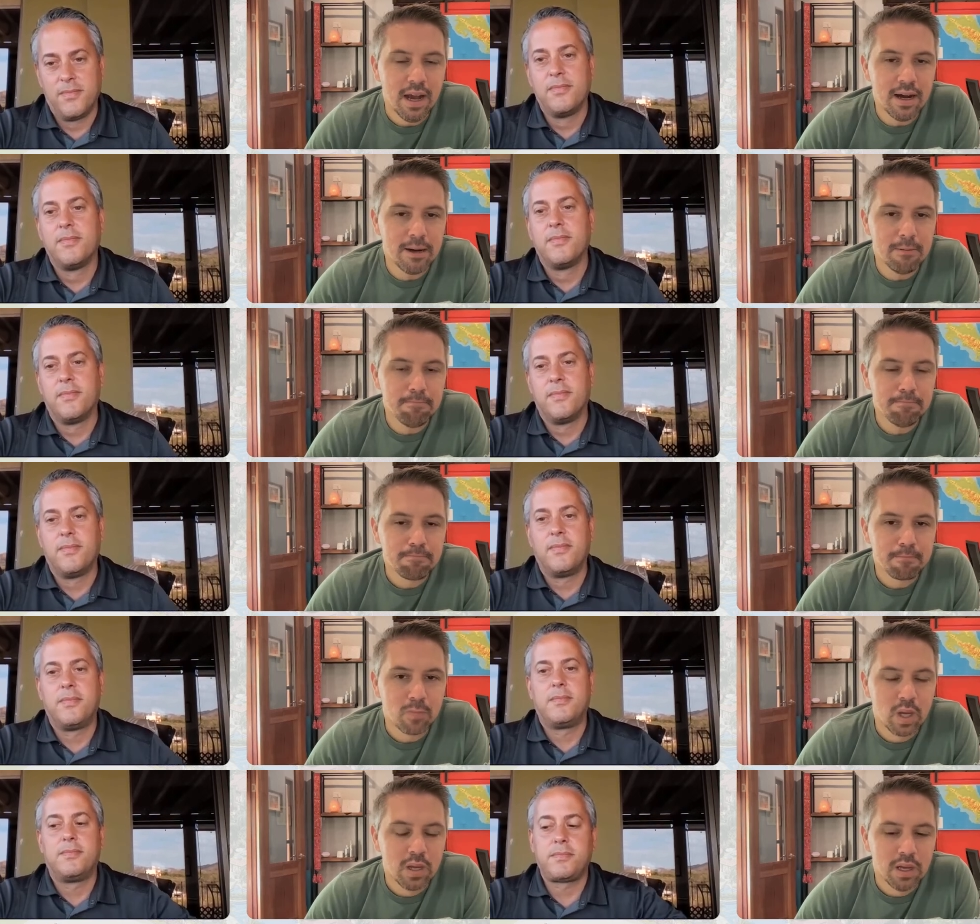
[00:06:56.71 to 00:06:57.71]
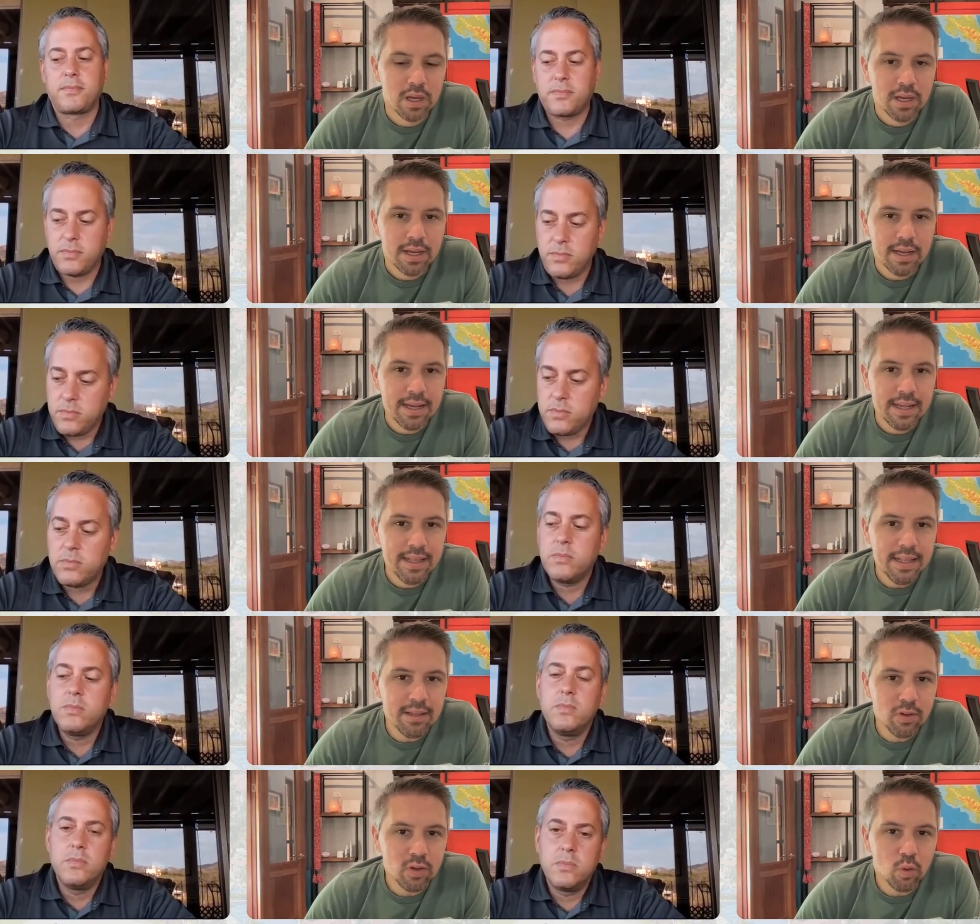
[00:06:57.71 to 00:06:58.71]
Speaker 1: Um,
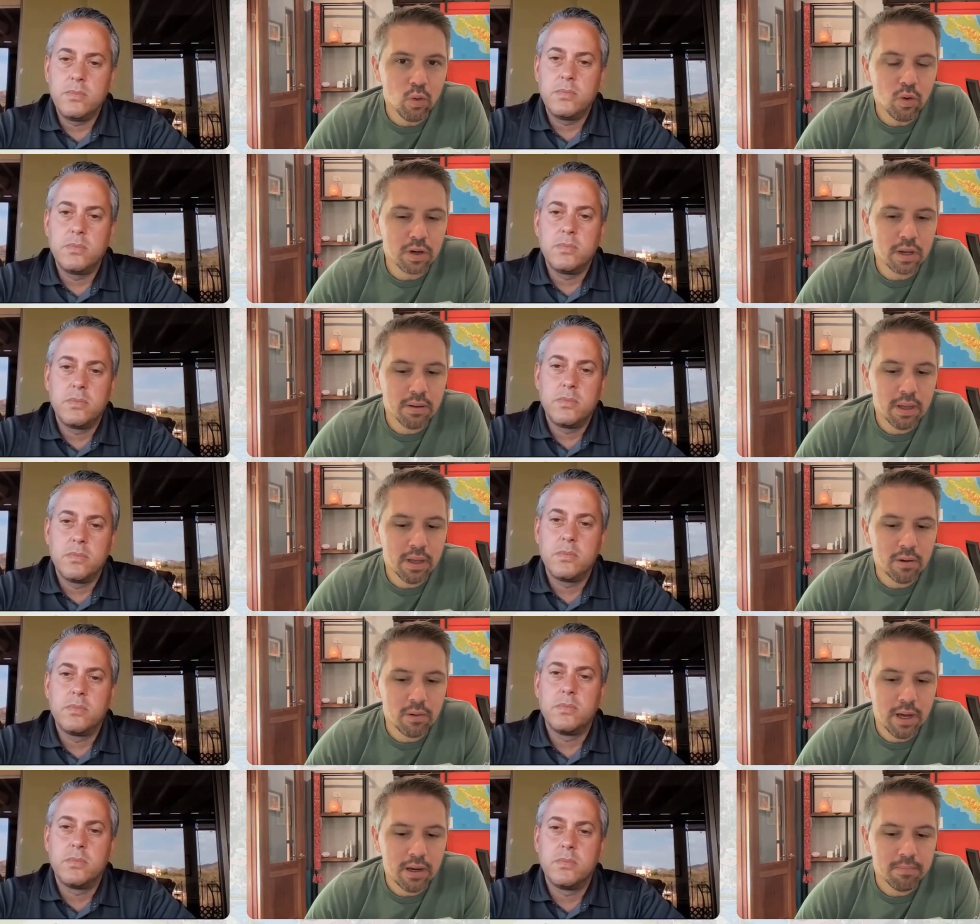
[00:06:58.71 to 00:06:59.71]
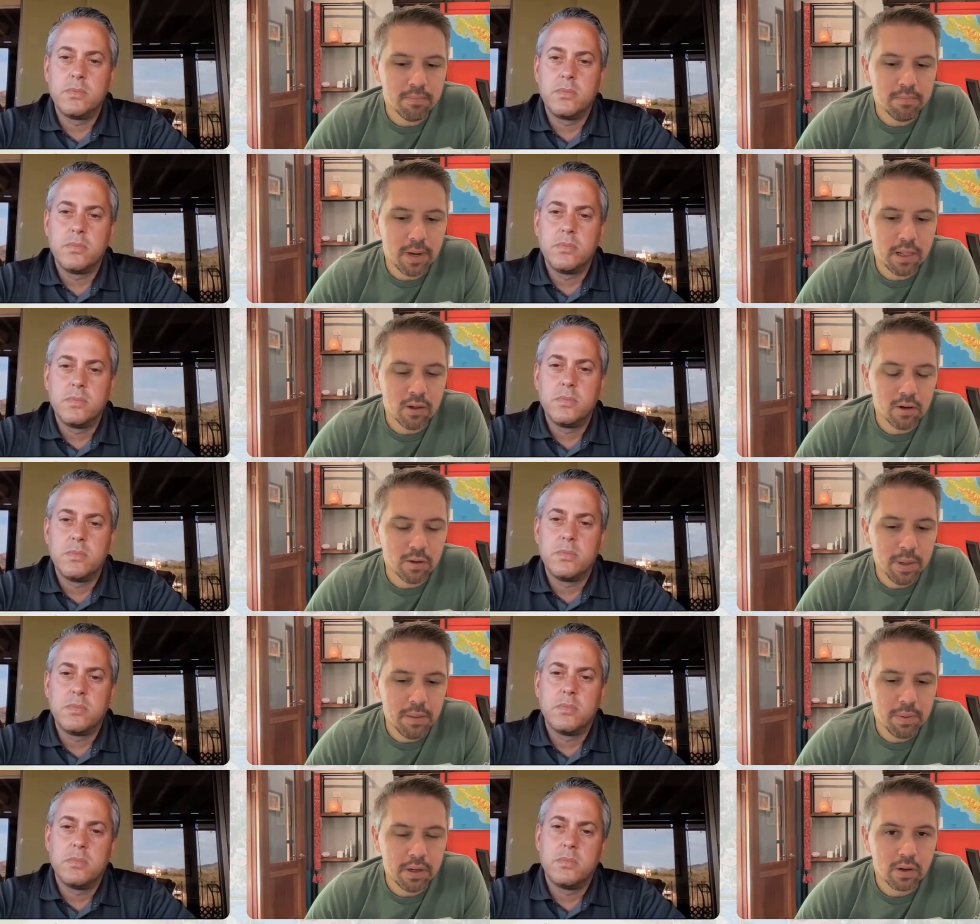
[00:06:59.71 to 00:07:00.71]
let's talk you know um, a lot of
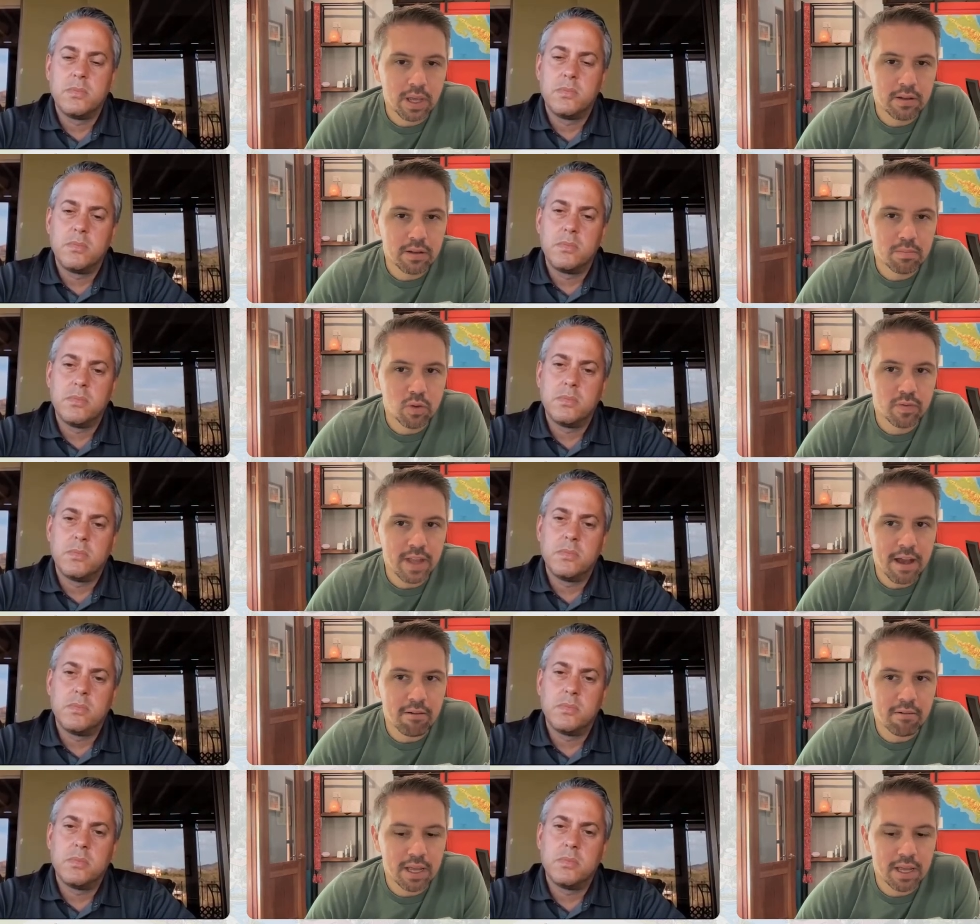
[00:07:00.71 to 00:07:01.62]
people are looking to move down